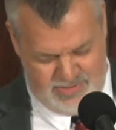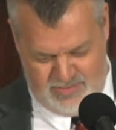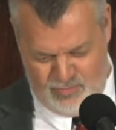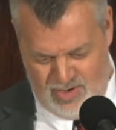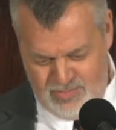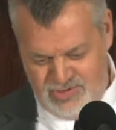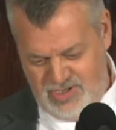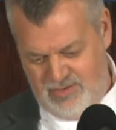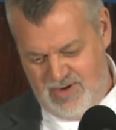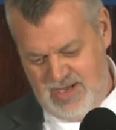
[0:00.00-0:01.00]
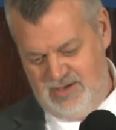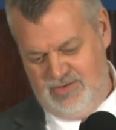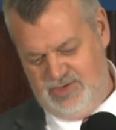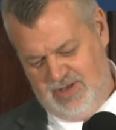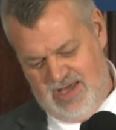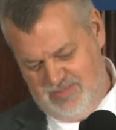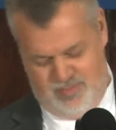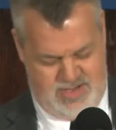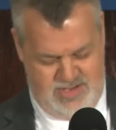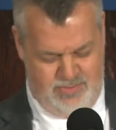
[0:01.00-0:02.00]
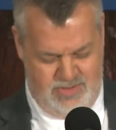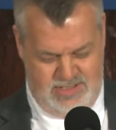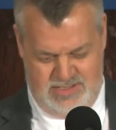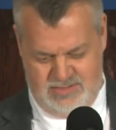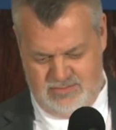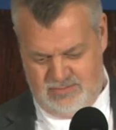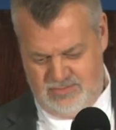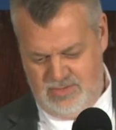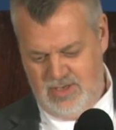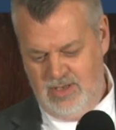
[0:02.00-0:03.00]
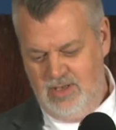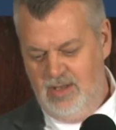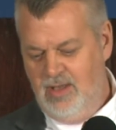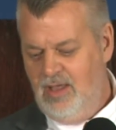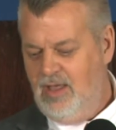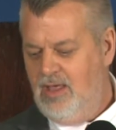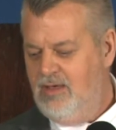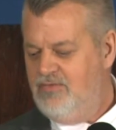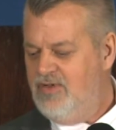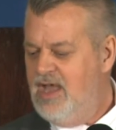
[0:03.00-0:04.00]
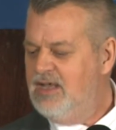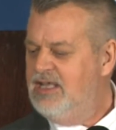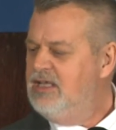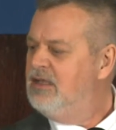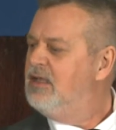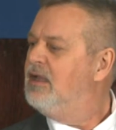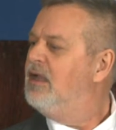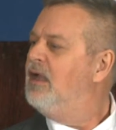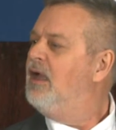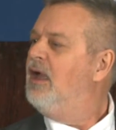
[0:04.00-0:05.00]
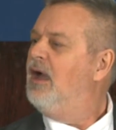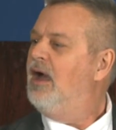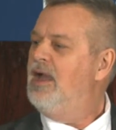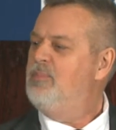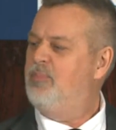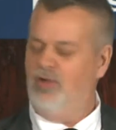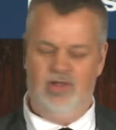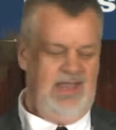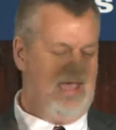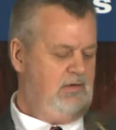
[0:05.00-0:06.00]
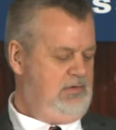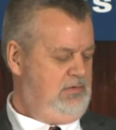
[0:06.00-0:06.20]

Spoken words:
and I'm rummaging around, and there's a lot of paper, and I get through. And finally, I pull out